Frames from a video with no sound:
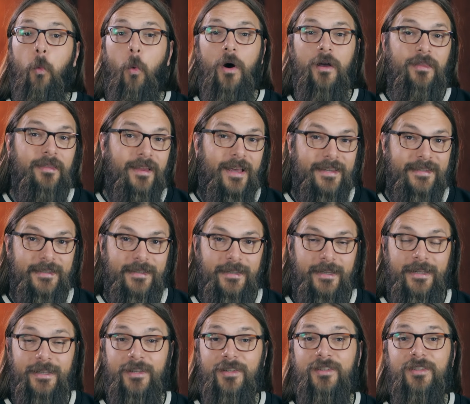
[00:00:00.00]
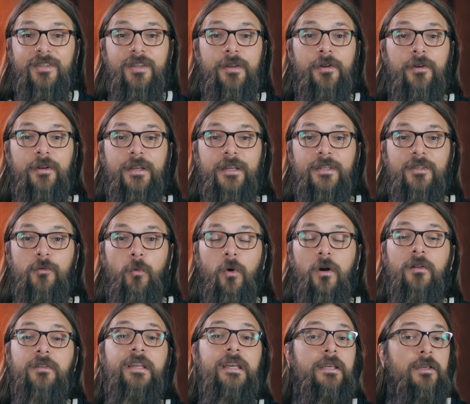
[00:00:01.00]
one lesson in a series where
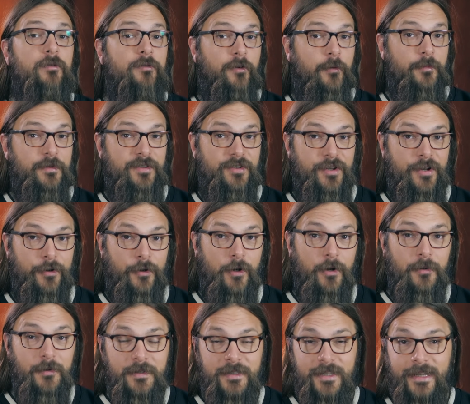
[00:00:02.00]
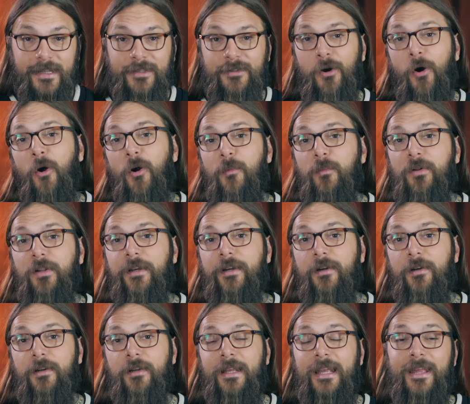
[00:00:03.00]
I'll take you from zero to guitar
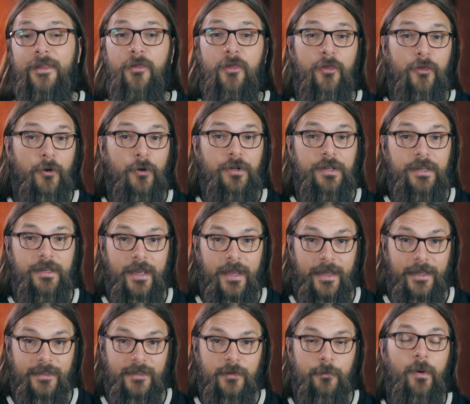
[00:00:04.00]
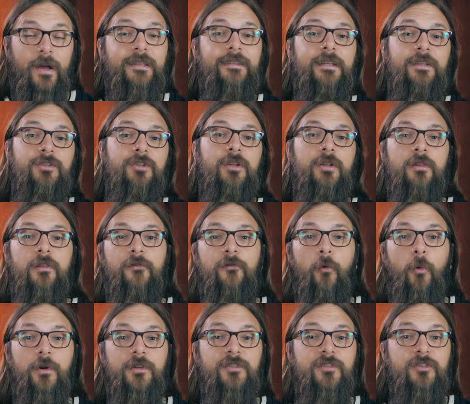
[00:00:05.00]
player in 30 days by teaching you the
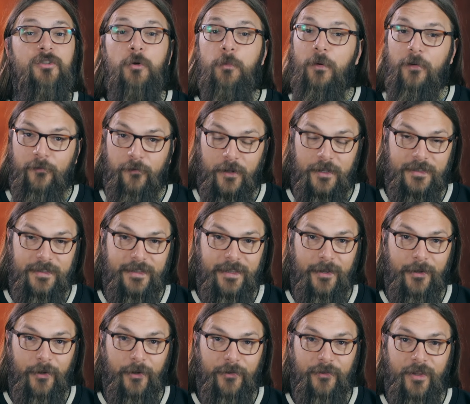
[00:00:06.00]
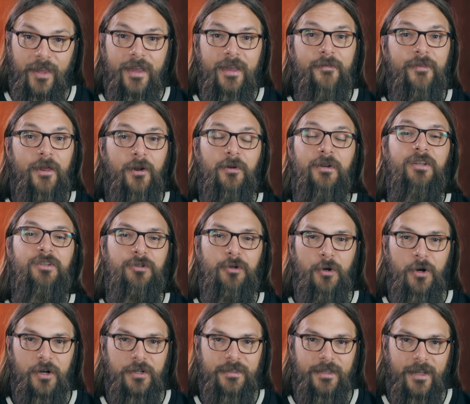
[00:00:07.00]
4 super fun skills that'll get you
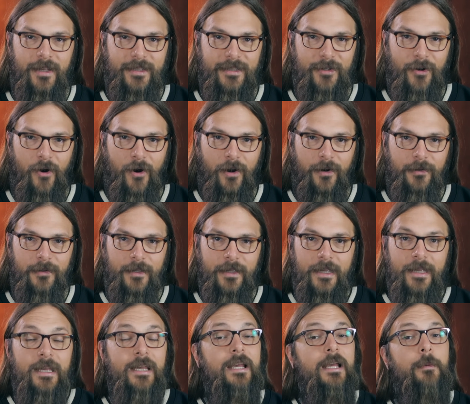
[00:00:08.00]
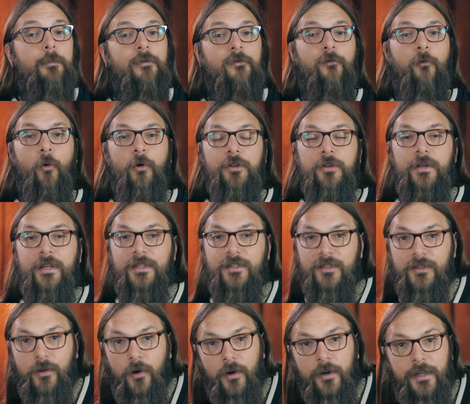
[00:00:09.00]
hooked on guitar. Before you get
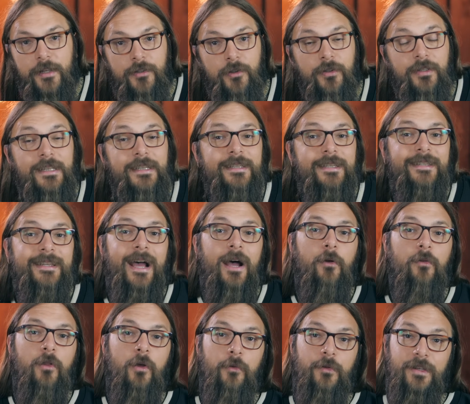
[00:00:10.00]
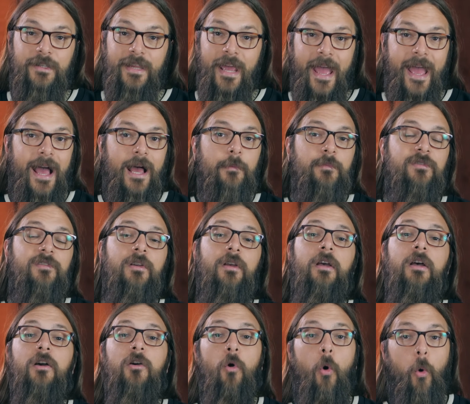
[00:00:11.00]
started, you'll need to download the tabs,
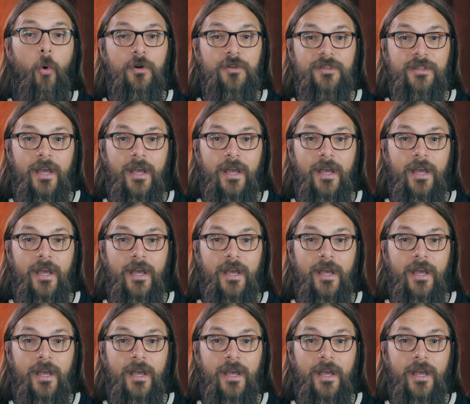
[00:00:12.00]
course